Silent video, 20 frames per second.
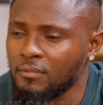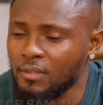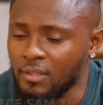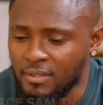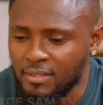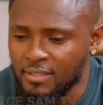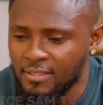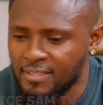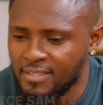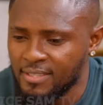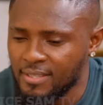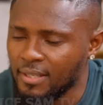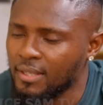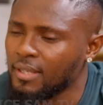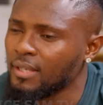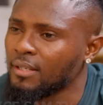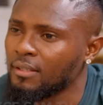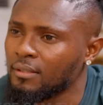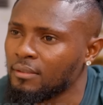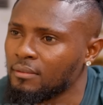It's
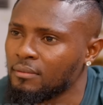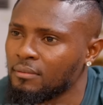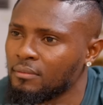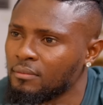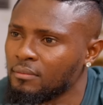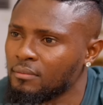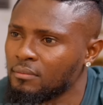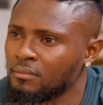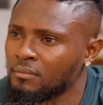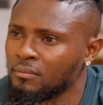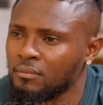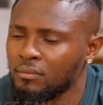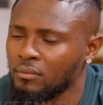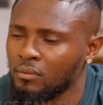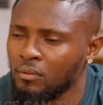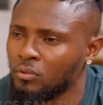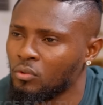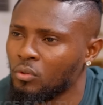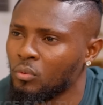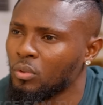Nsikan
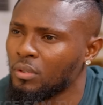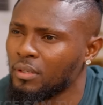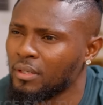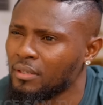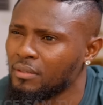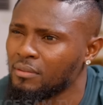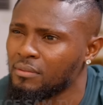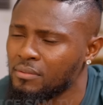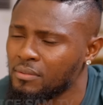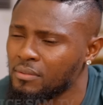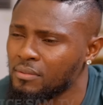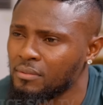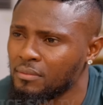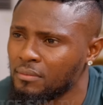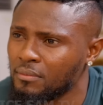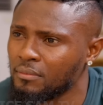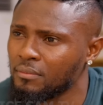or no one else.